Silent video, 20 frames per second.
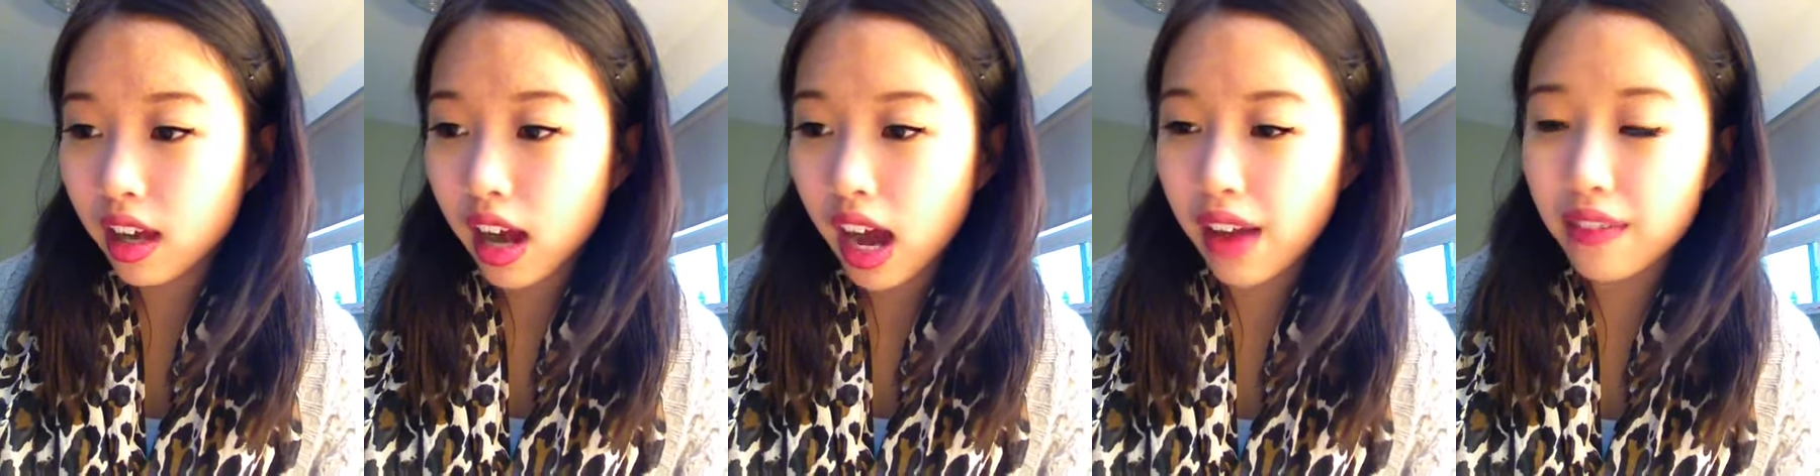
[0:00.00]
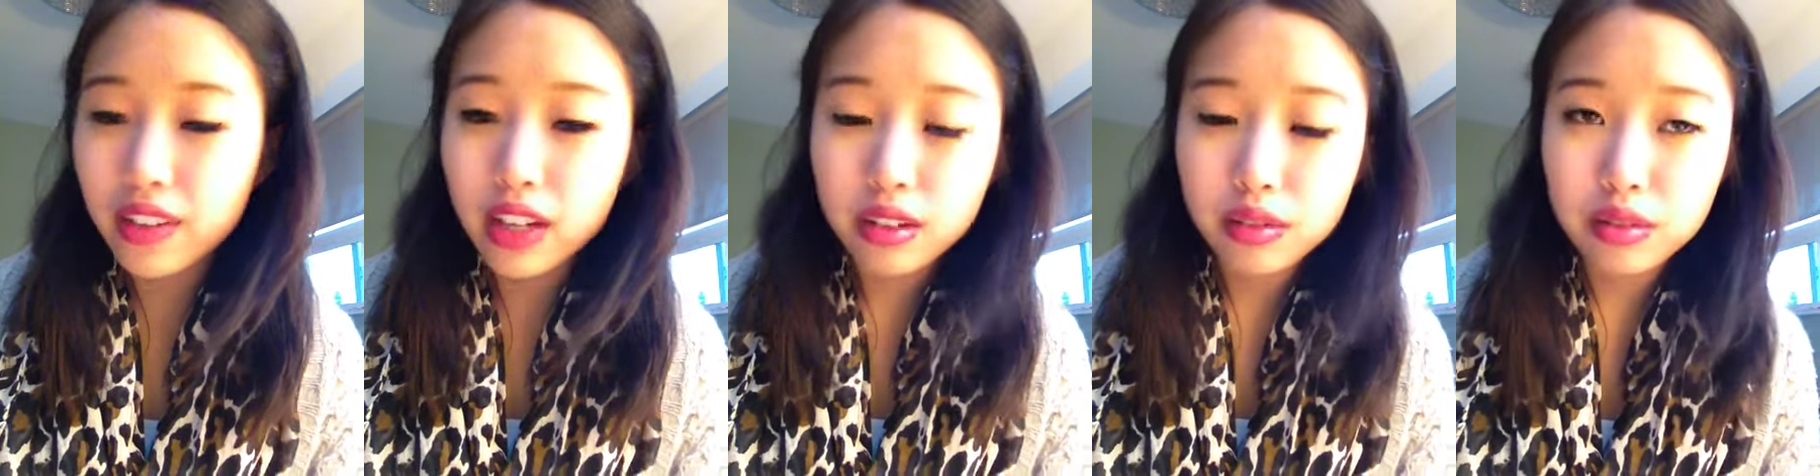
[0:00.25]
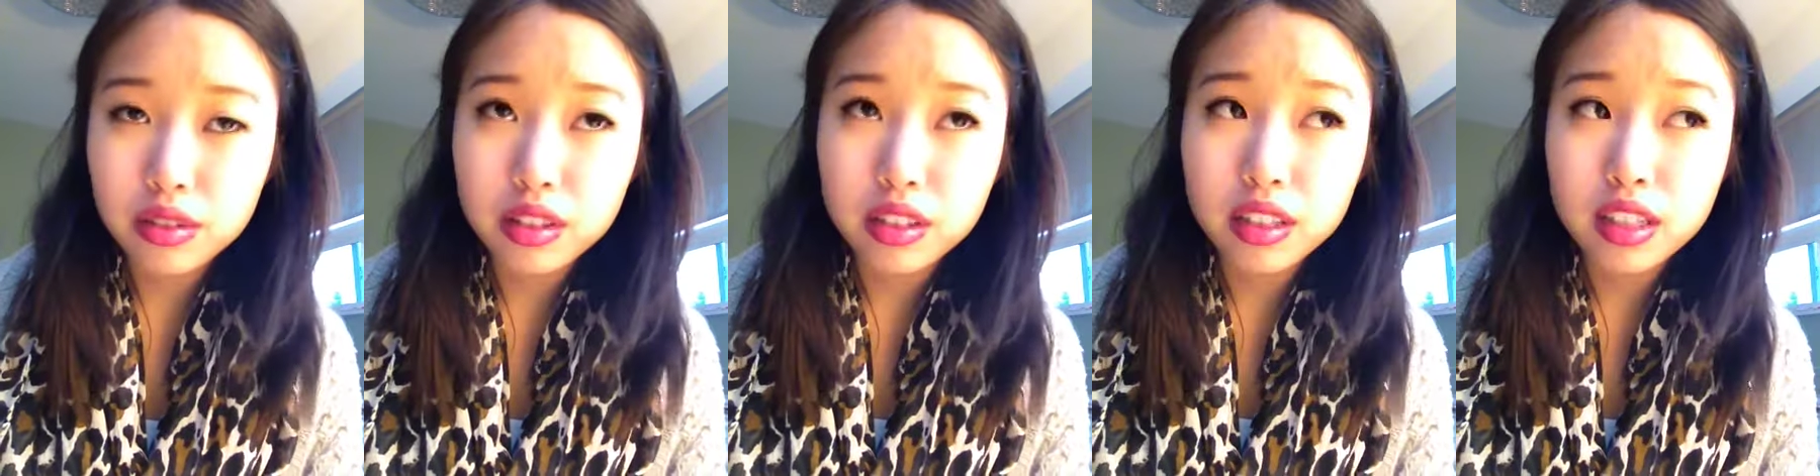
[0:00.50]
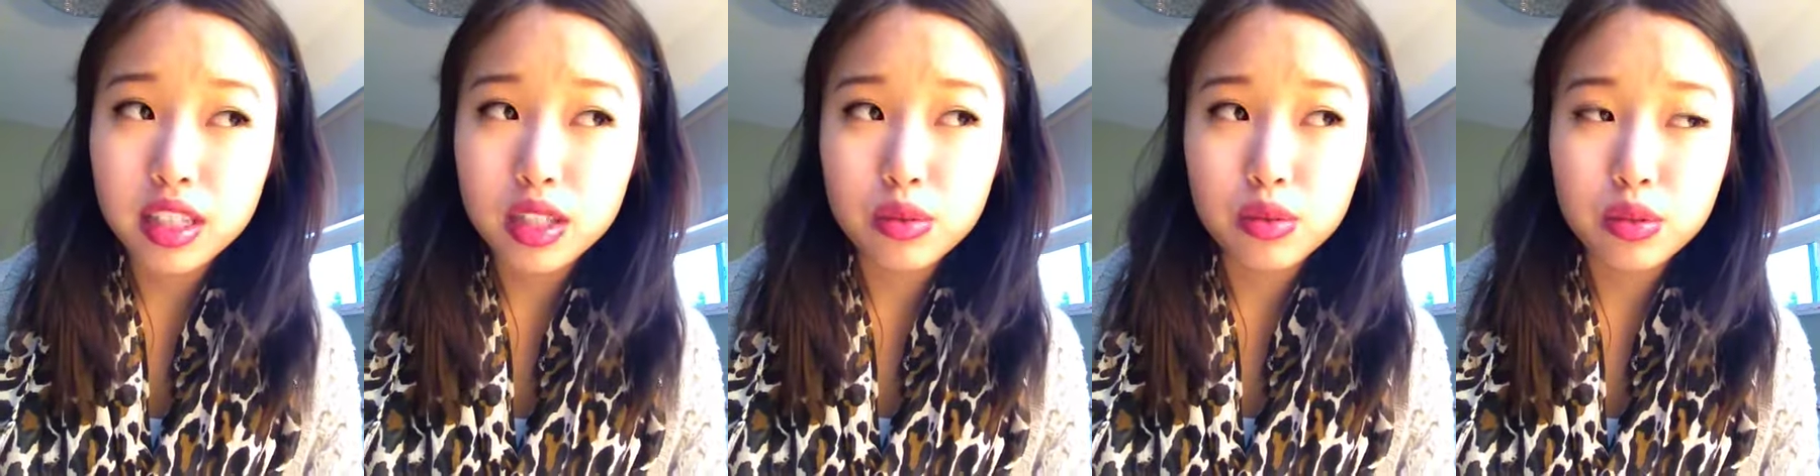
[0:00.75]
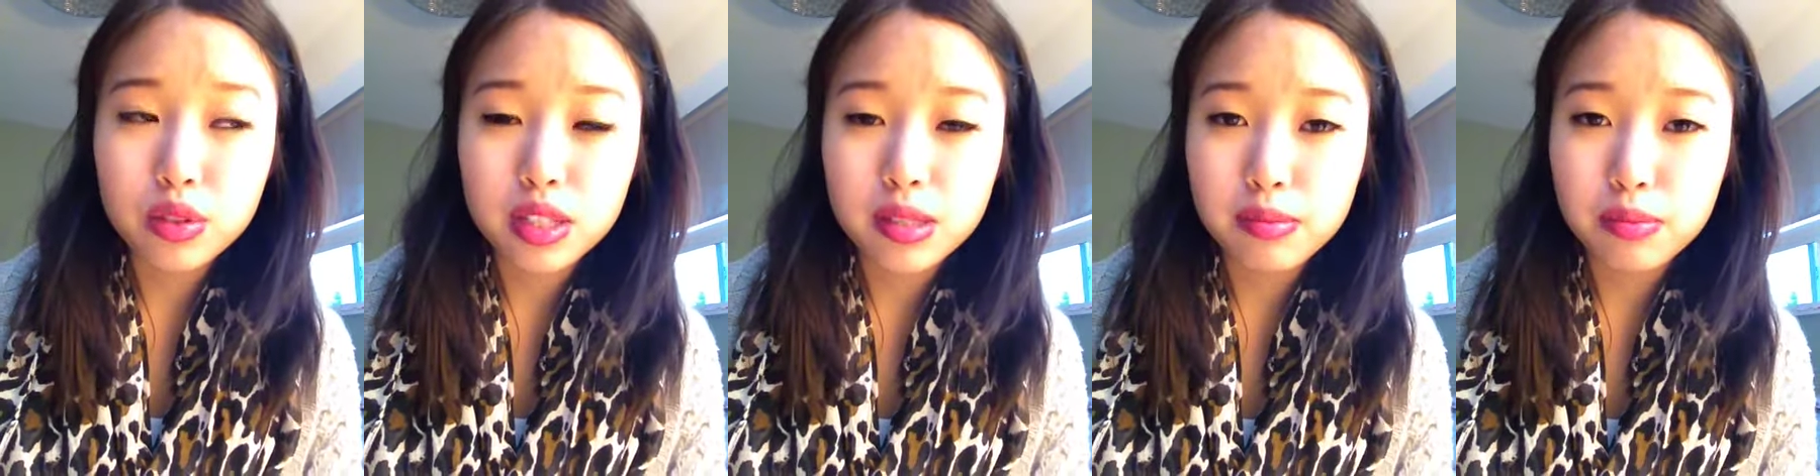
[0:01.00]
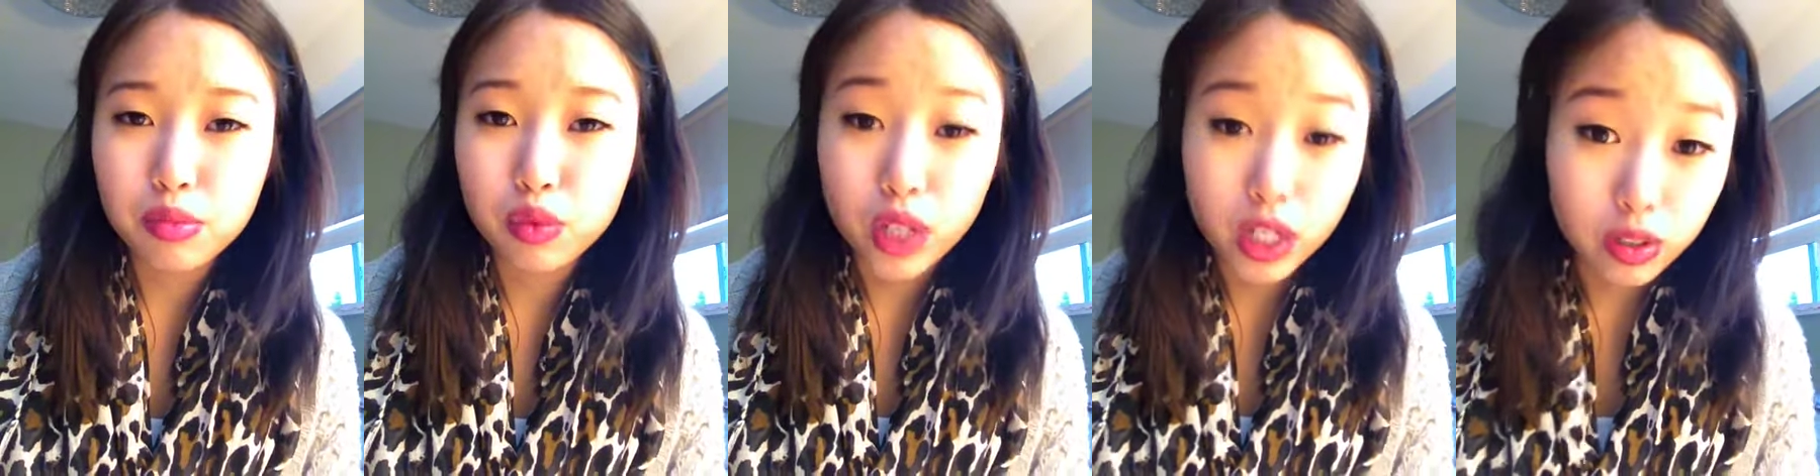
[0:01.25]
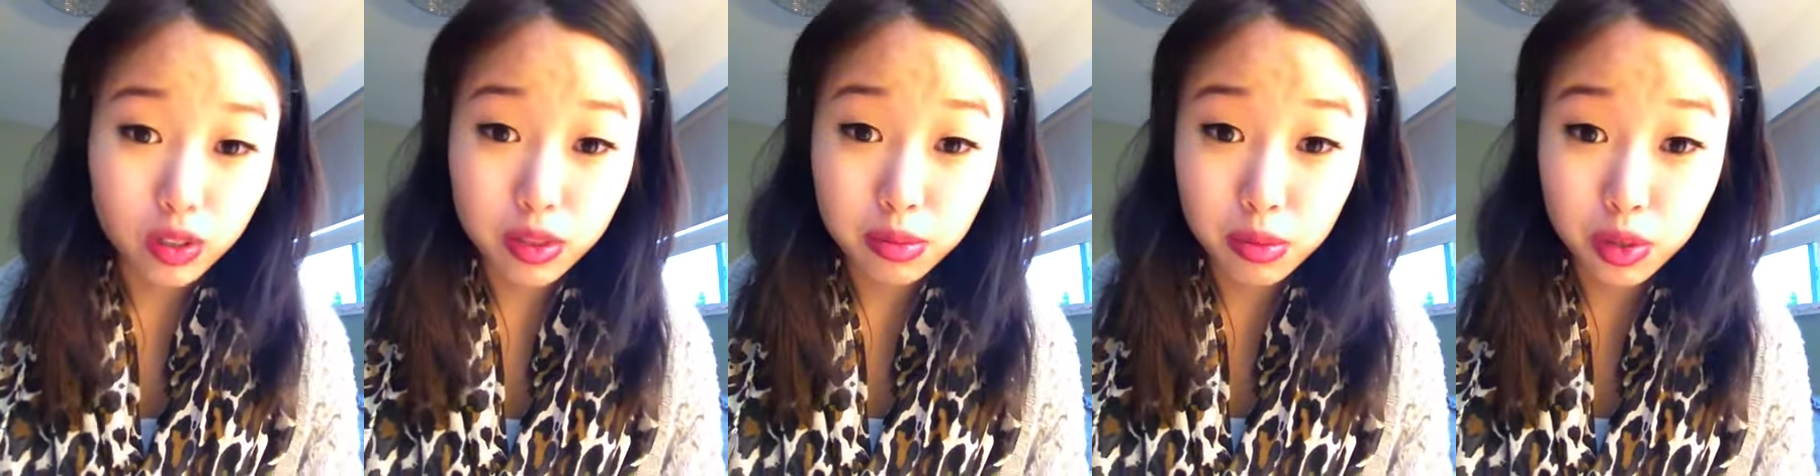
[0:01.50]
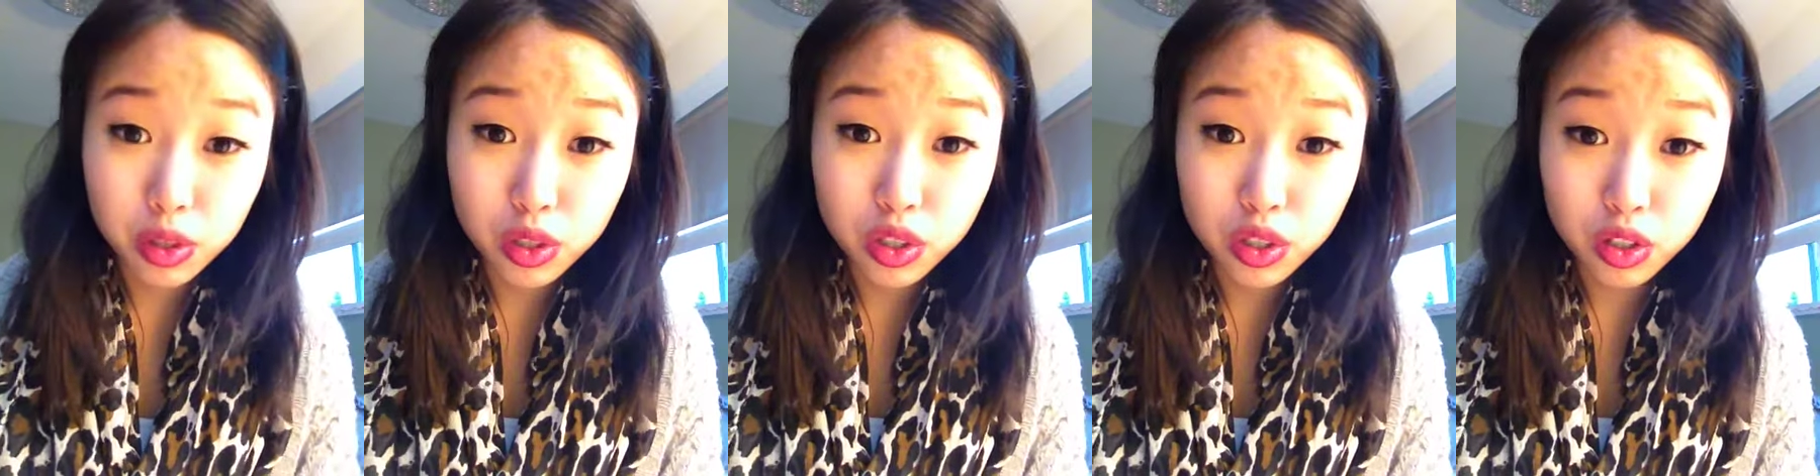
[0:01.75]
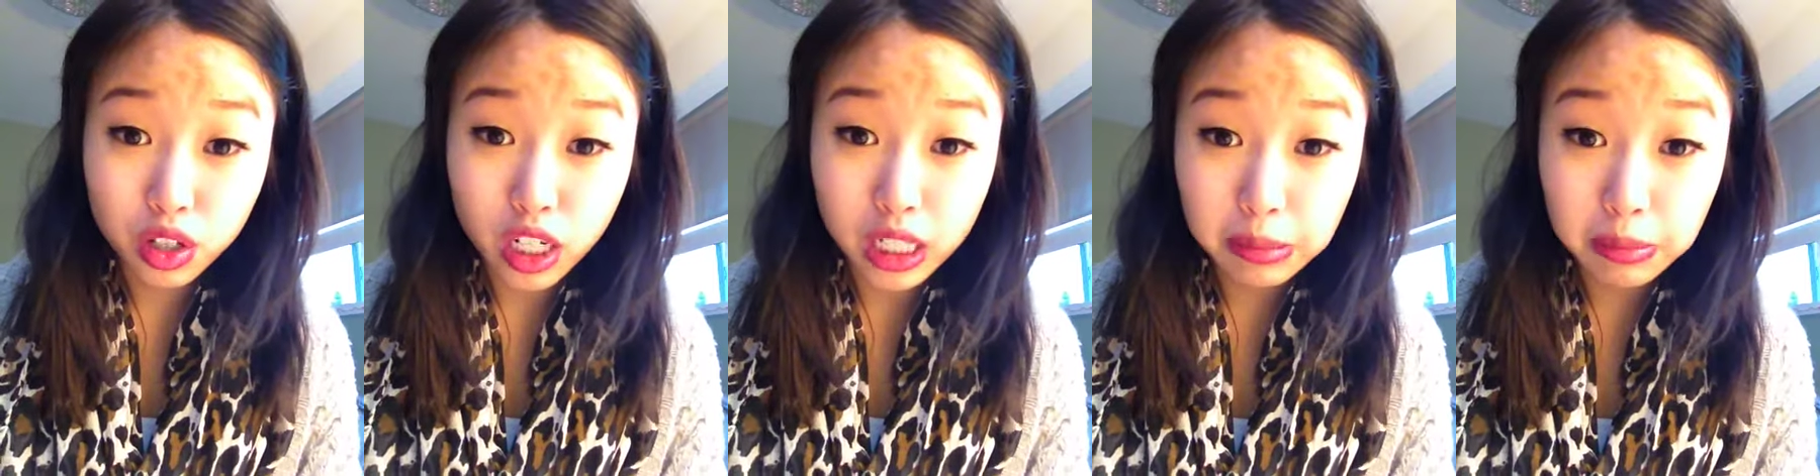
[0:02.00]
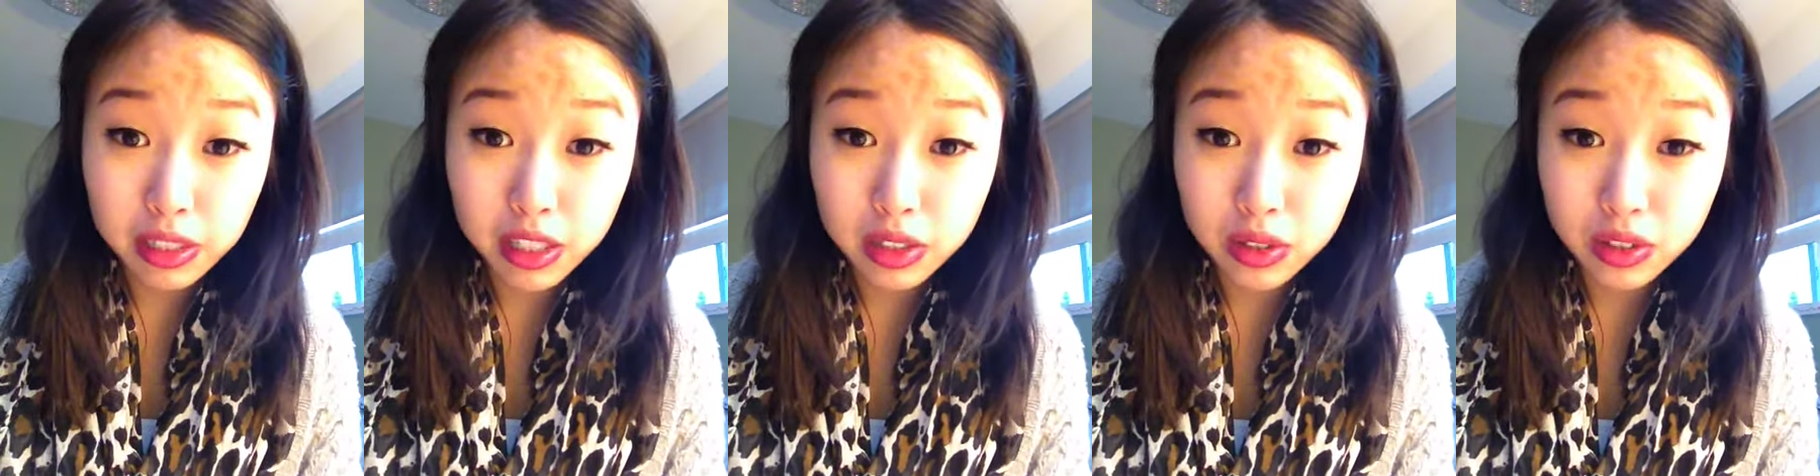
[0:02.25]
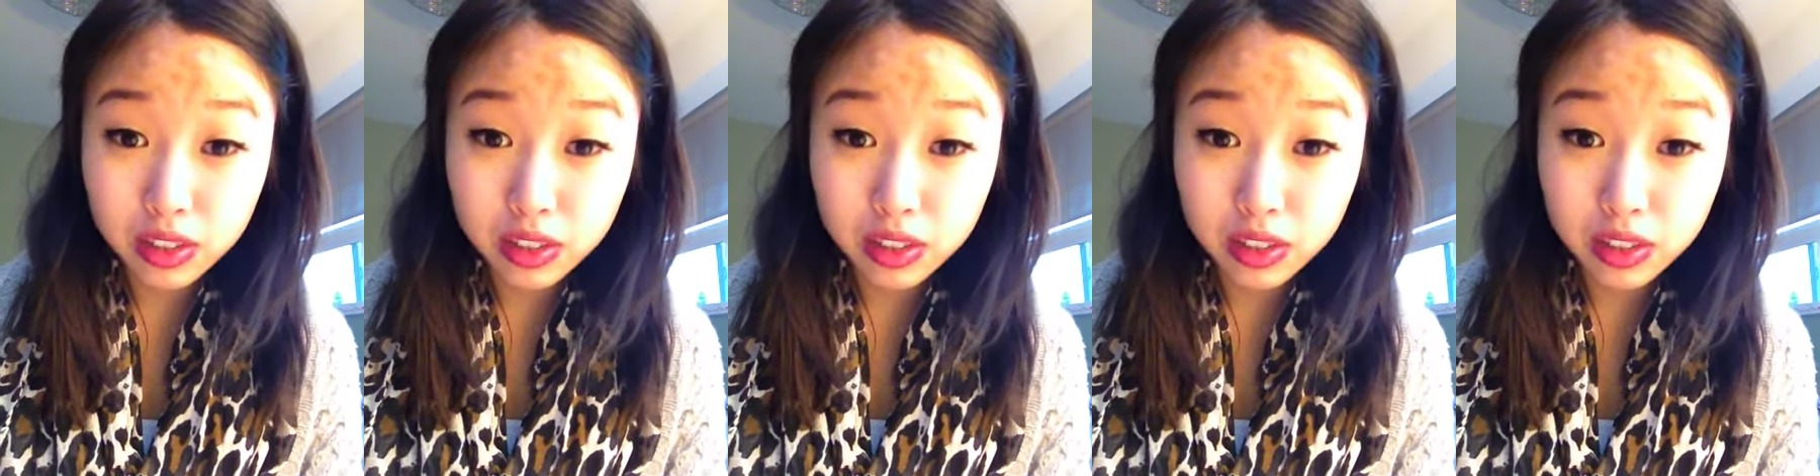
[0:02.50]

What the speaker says: I found this was where I was most strong because